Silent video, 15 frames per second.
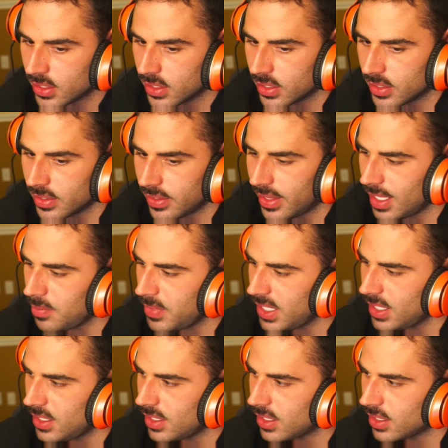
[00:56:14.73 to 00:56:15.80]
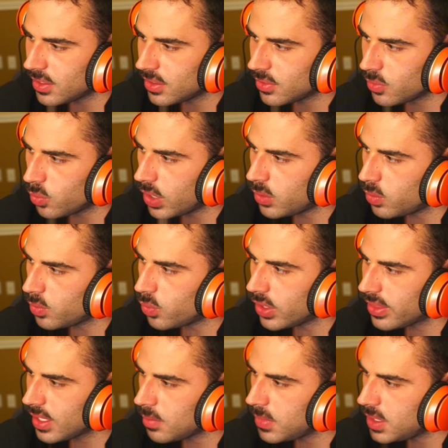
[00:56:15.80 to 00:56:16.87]
they mean what what
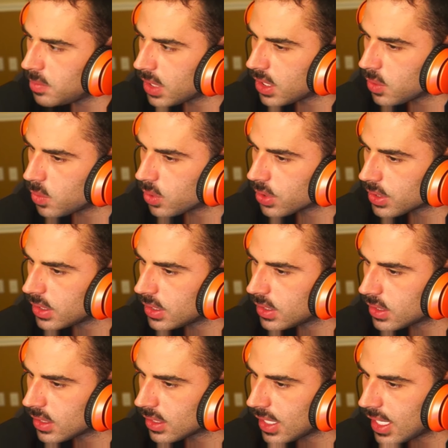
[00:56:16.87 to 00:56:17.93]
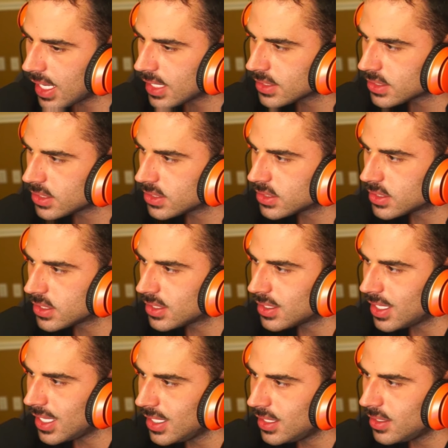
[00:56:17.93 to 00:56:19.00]
they mean by the working class is
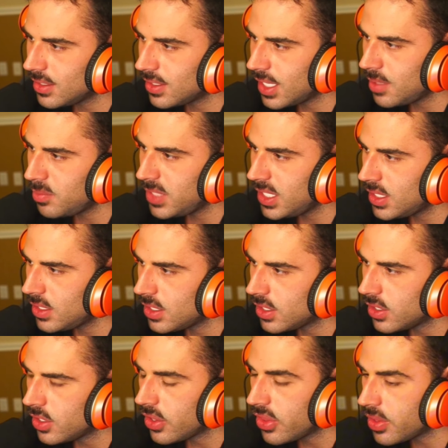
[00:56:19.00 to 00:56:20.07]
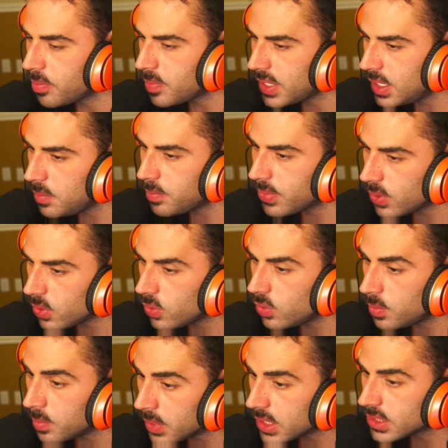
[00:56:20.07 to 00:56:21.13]
they they mean the people who
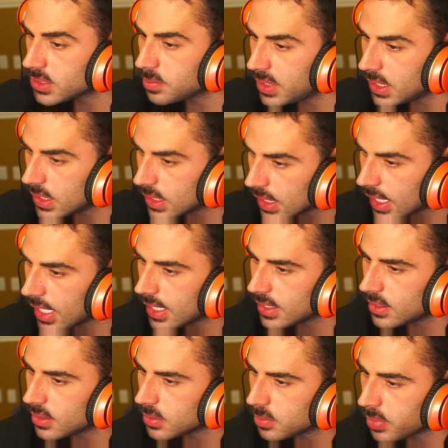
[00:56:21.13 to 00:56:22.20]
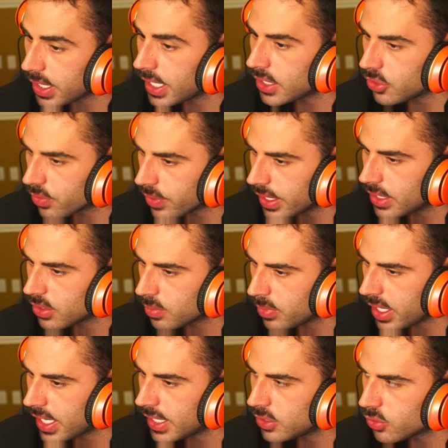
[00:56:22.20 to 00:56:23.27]
must be led by a greater
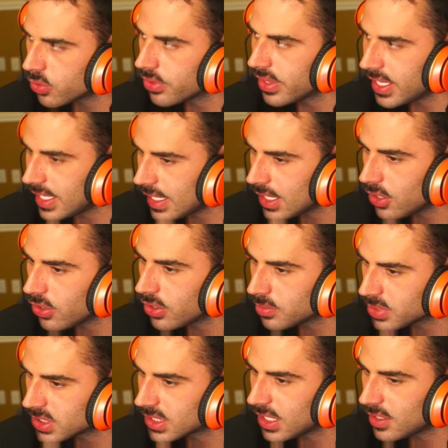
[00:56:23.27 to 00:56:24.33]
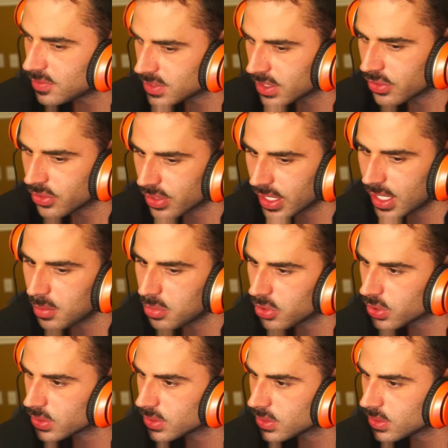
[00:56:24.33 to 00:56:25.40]
mind or they kill themselves and their neighbors.